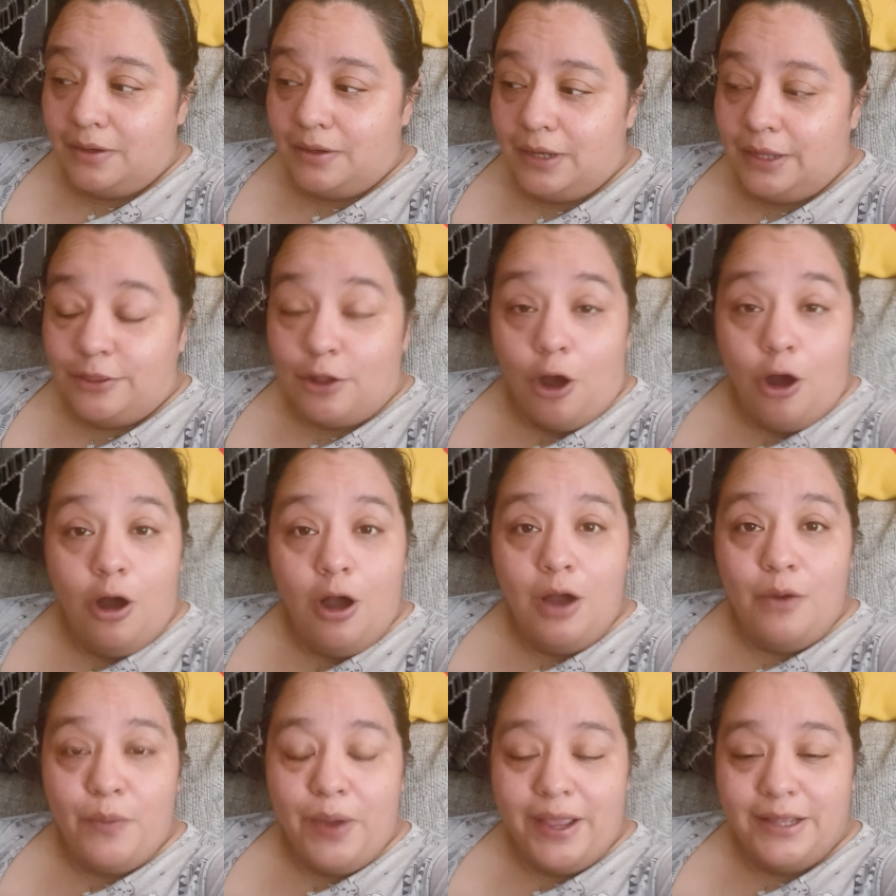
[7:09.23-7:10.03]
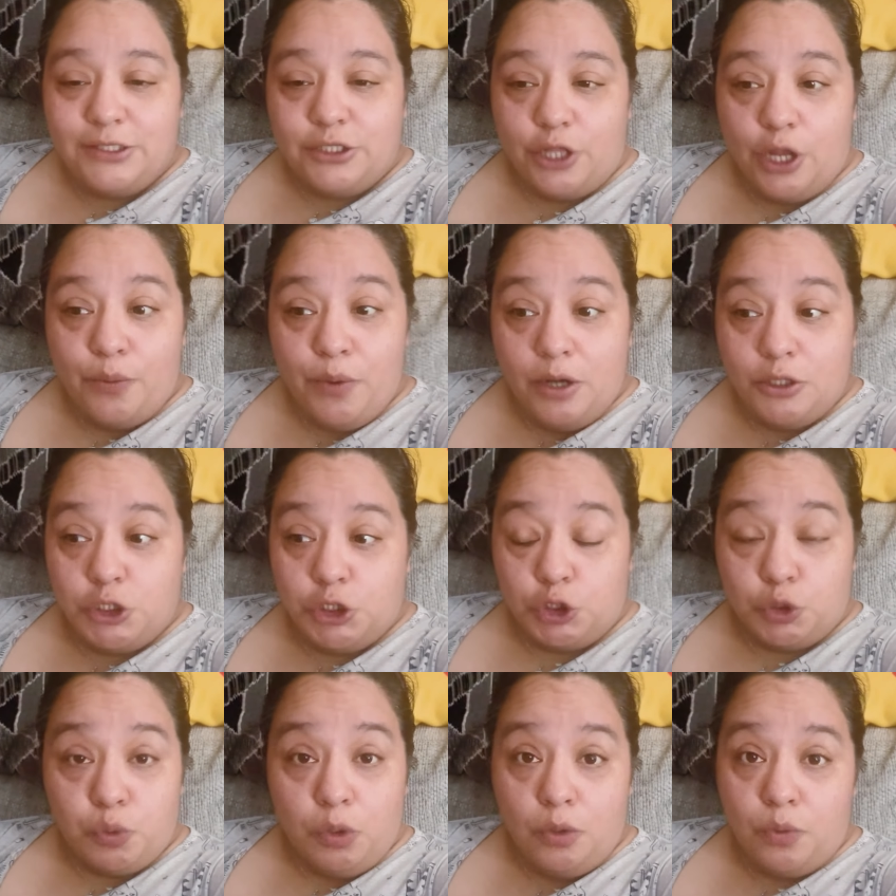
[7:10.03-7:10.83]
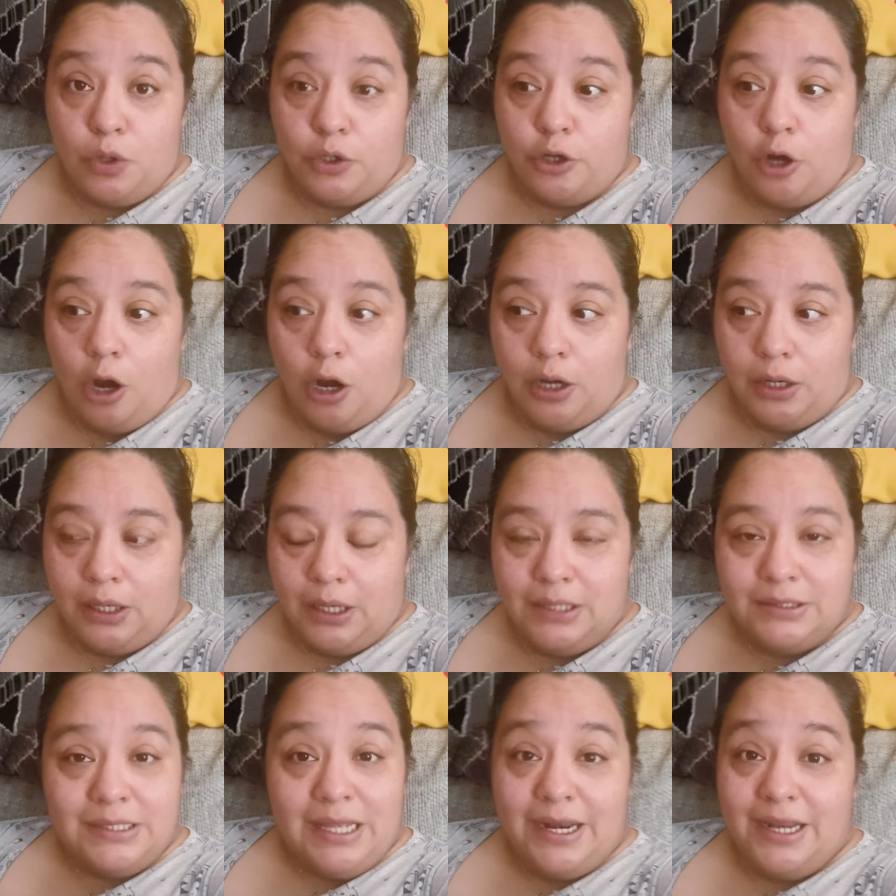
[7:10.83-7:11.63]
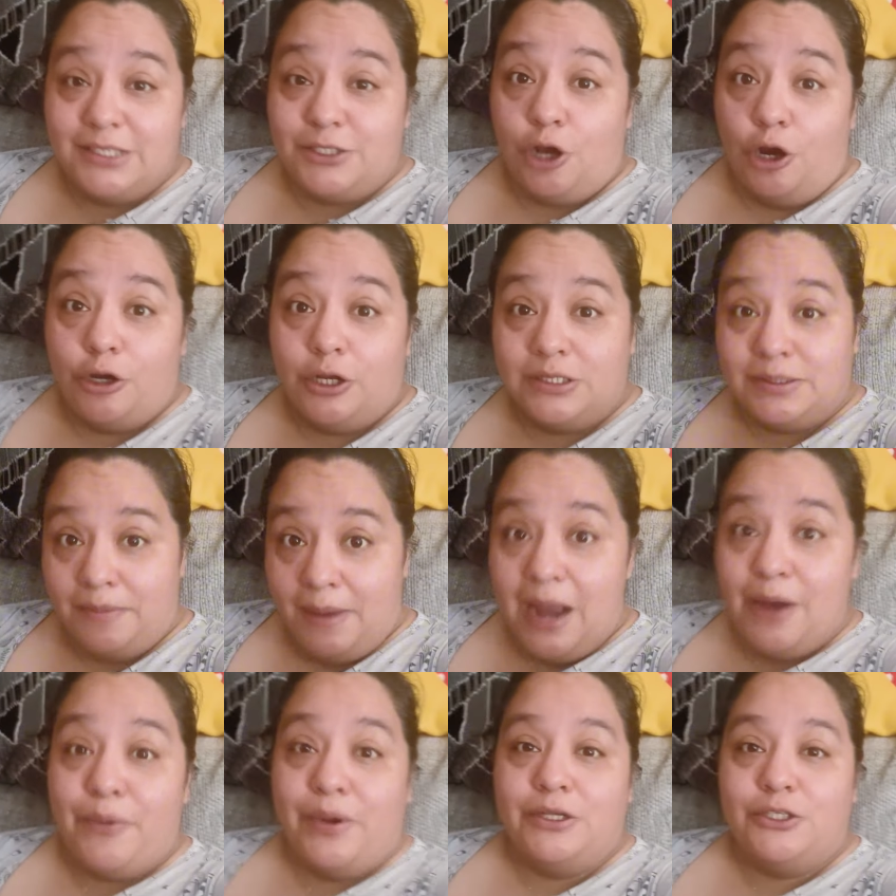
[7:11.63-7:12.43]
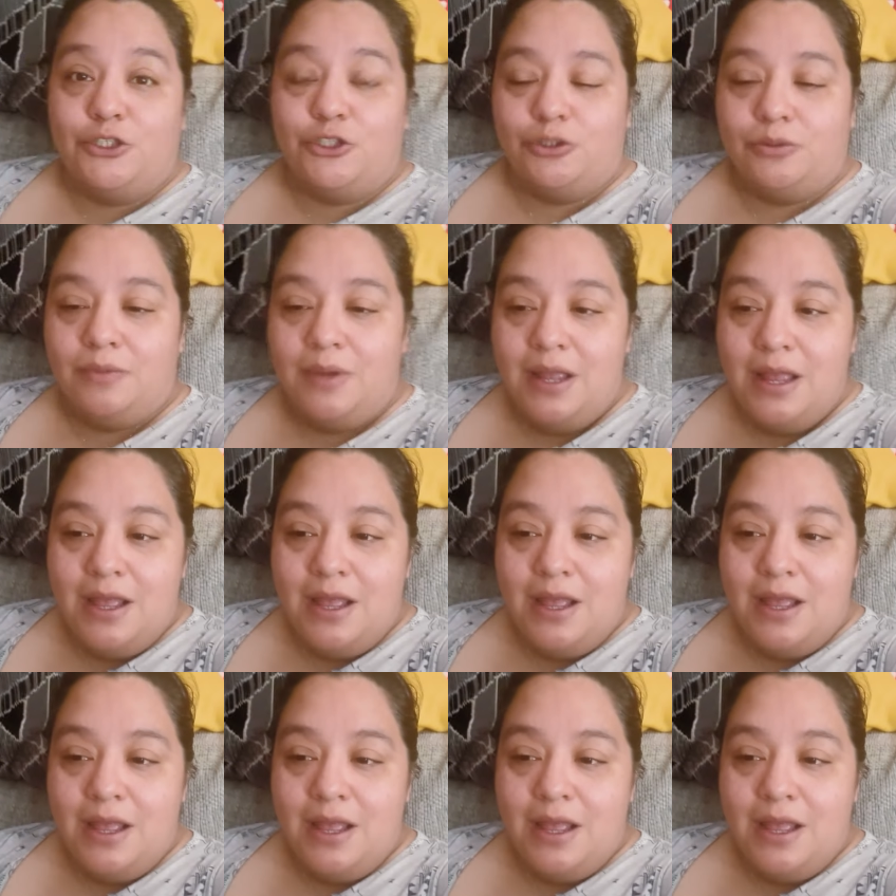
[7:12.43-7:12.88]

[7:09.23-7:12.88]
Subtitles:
in the hallway, so their restroom is real dark. It's not as dark as my restroom.